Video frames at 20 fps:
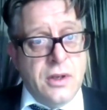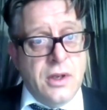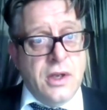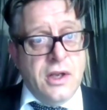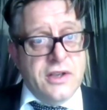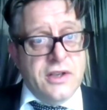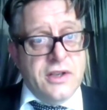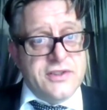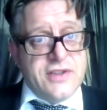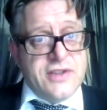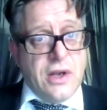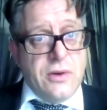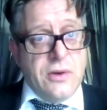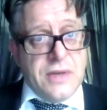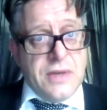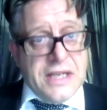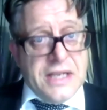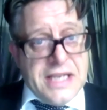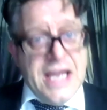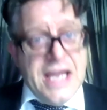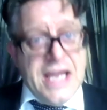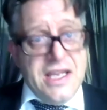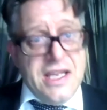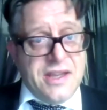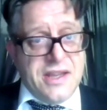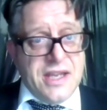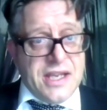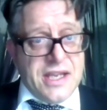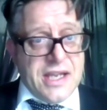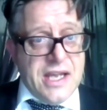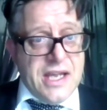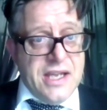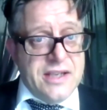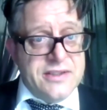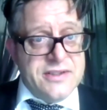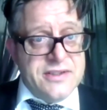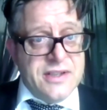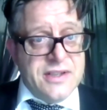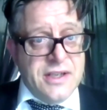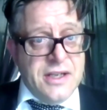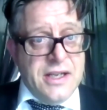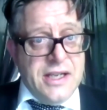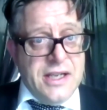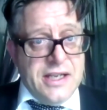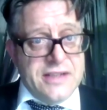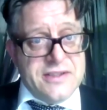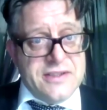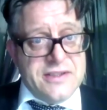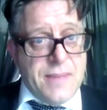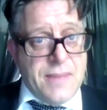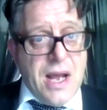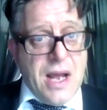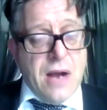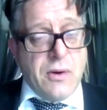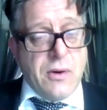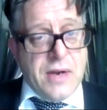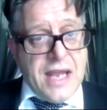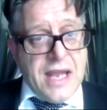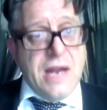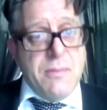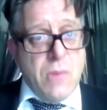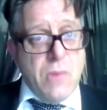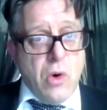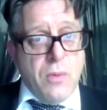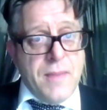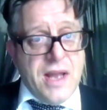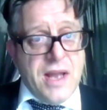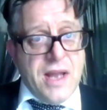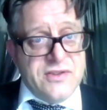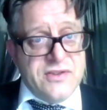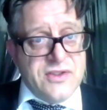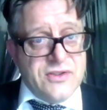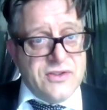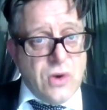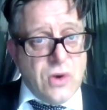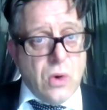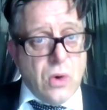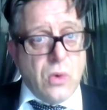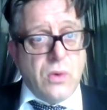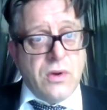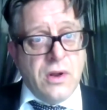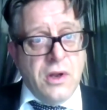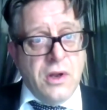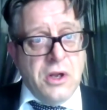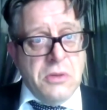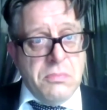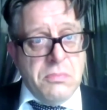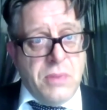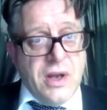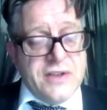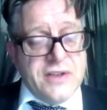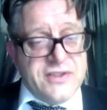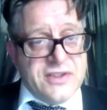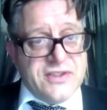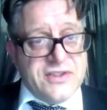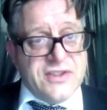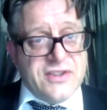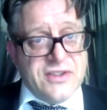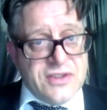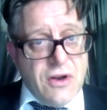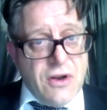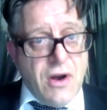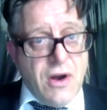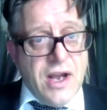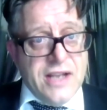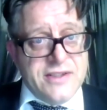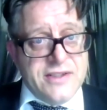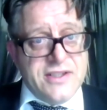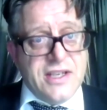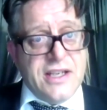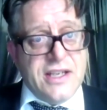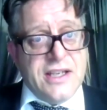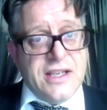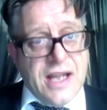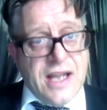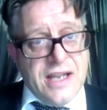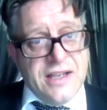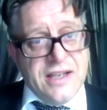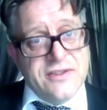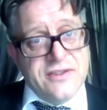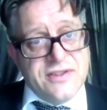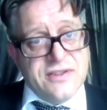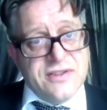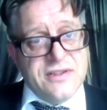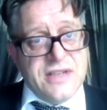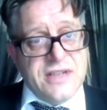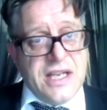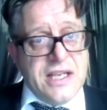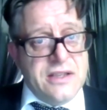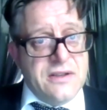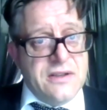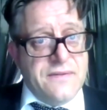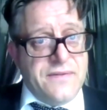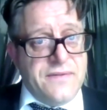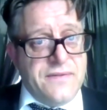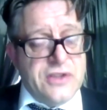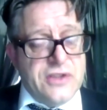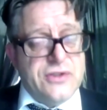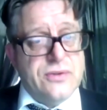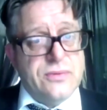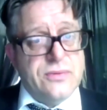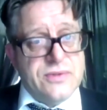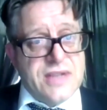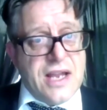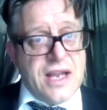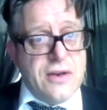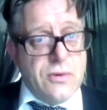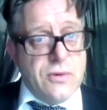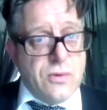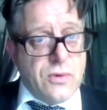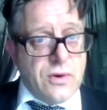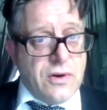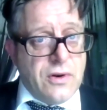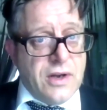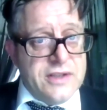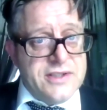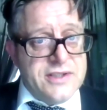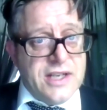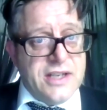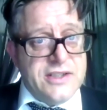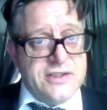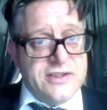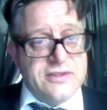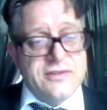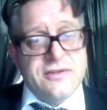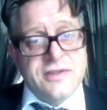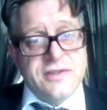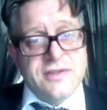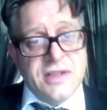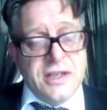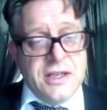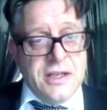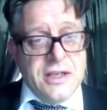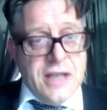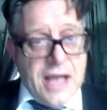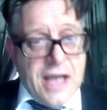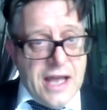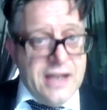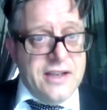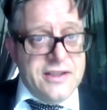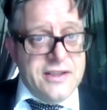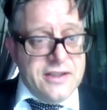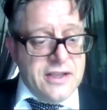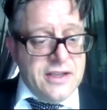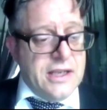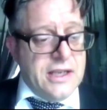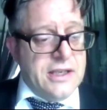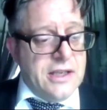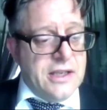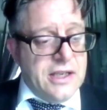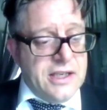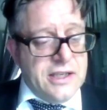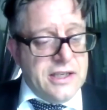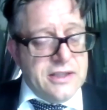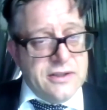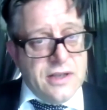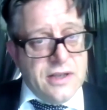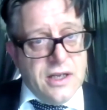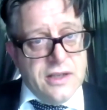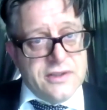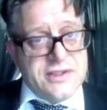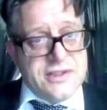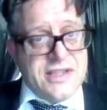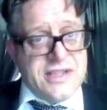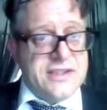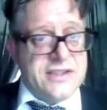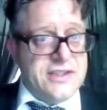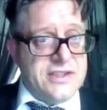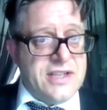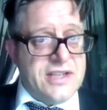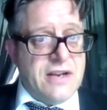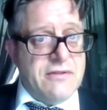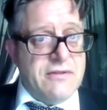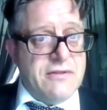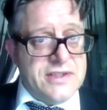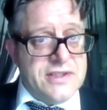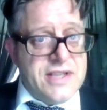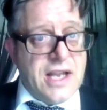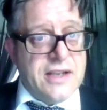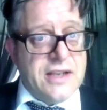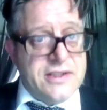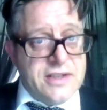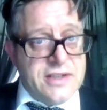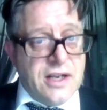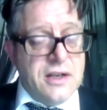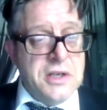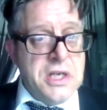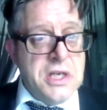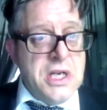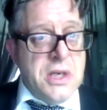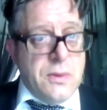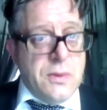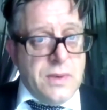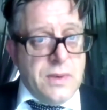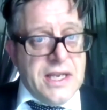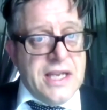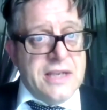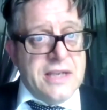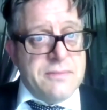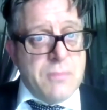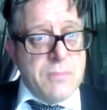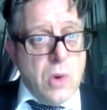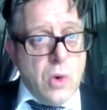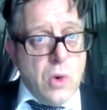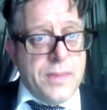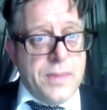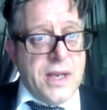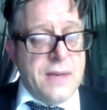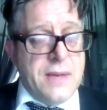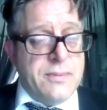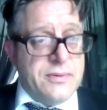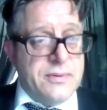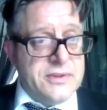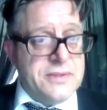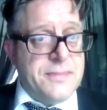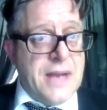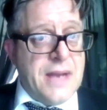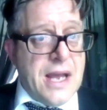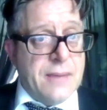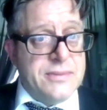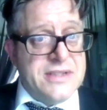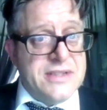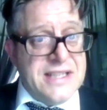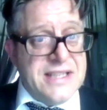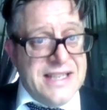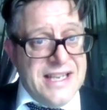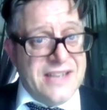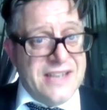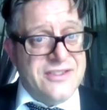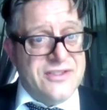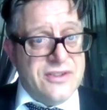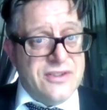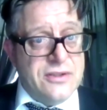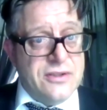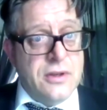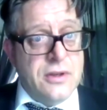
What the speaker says: So the key thing is about getting more men to talk, but as a society and as individuals and organisations and in the statutory sector, we need more people to be able to listen